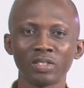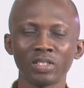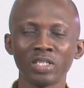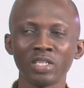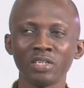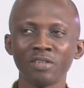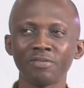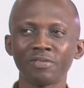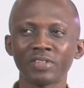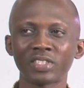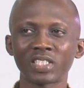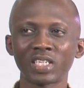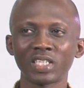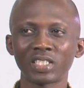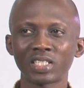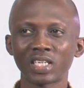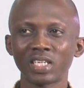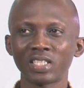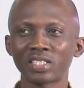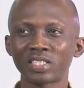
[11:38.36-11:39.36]
If a
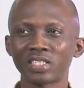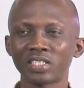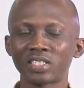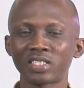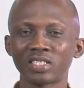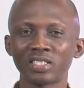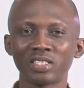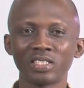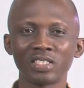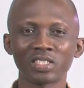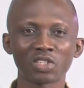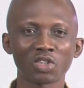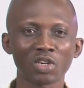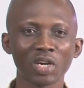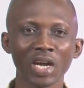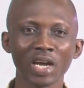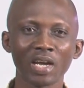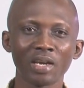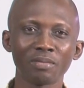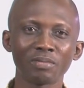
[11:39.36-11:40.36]
sentence is
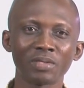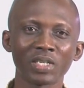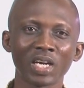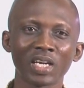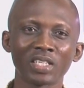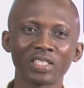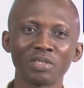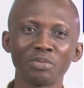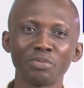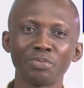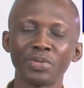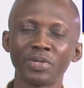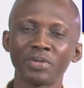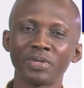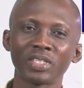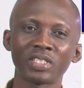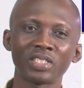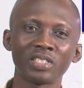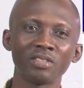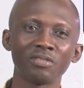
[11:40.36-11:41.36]
described as
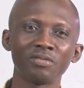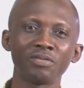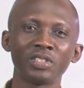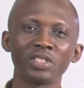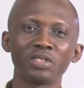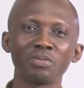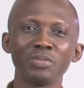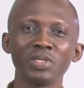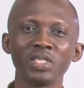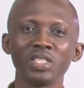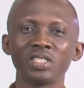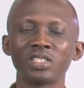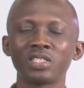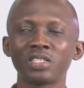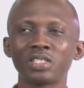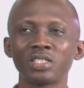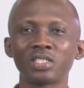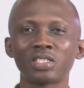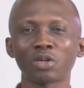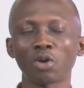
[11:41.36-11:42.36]
imperative, it means
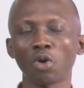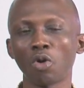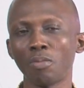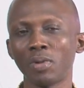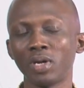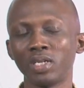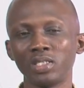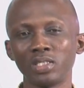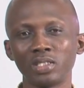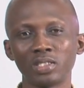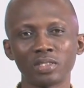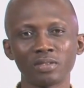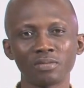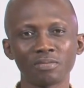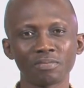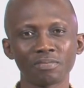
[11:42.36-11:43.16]
it is a command.